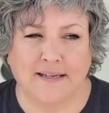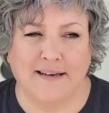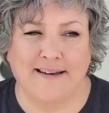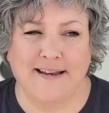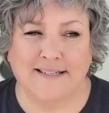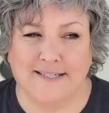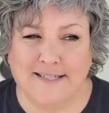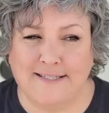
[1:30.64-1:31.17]

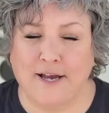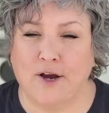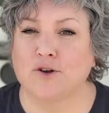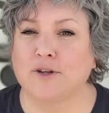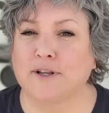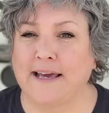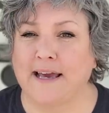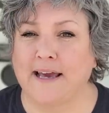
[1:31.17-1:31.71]

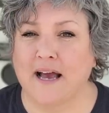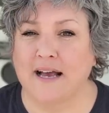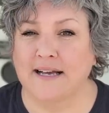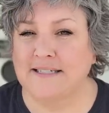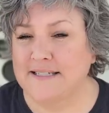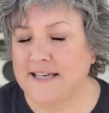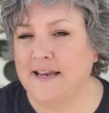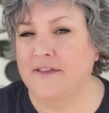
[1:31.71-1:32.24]
necessarily a
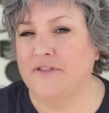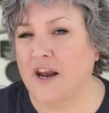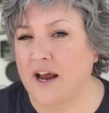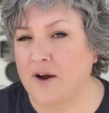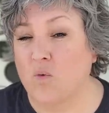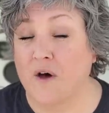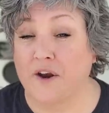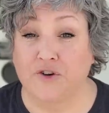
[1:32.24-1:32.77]
city that
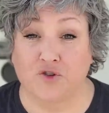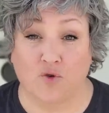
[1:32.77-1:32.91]
I'd want to